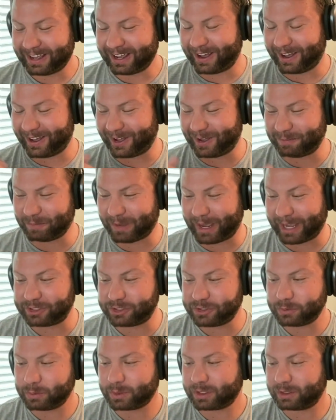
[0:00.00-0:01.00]
I
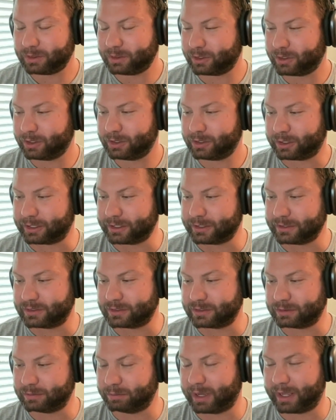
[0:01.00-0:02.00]
do want to learn
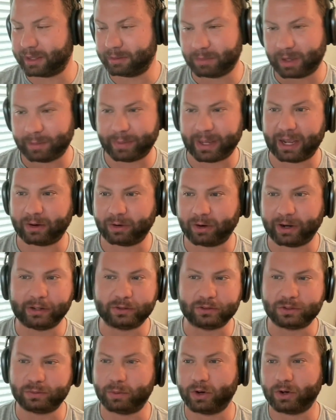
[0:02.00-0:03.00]
because my
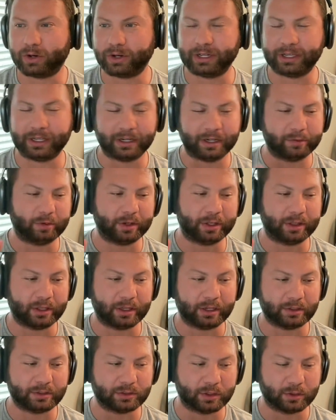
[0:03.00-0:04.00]
background's marketing and
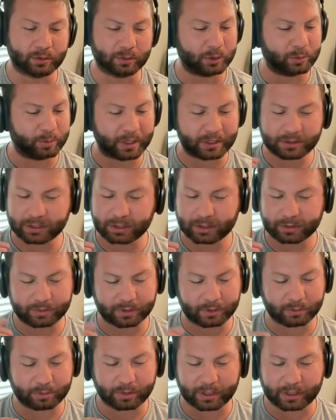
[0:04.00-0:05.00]
everything. So you mentioned a
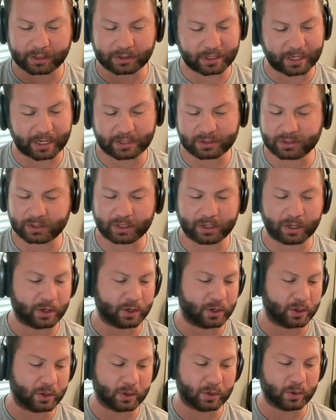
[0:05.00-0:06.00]
few things,
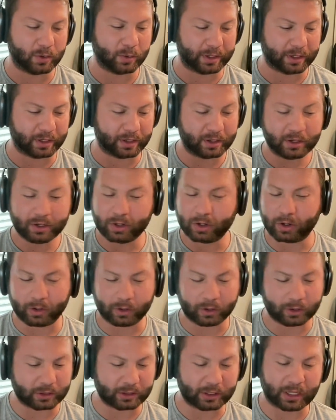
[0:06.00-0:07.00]
SEO and
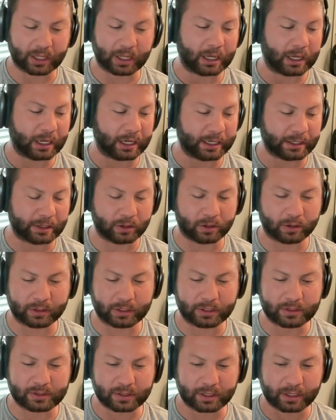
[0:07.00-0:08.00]
online and all
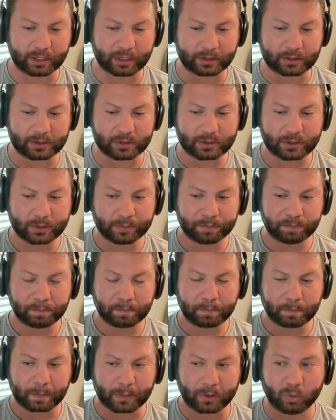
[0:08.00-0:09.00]
these things.
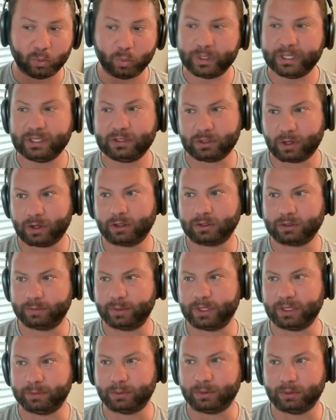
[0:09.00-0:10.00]
We talk to
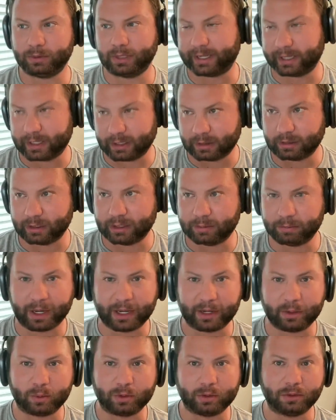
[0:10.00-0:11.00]
people like in
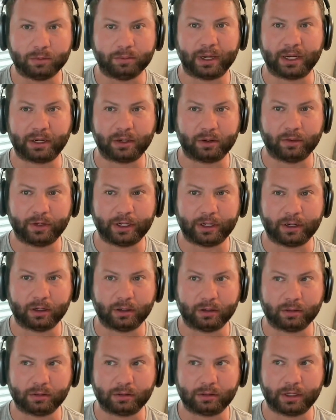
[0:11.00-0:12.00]
my world, in my
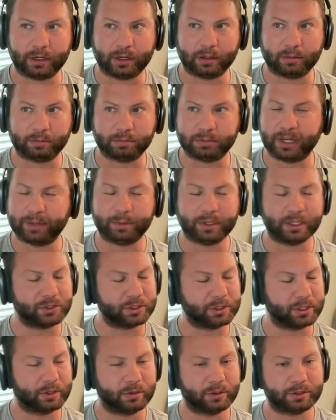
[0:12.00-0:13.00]
career, they're
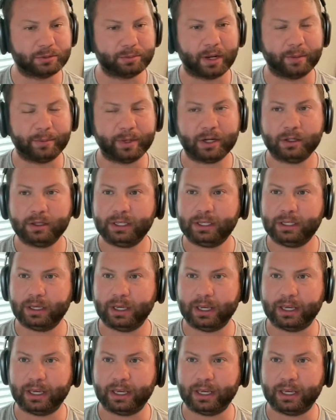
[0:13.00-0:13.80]
demolition owners primarily.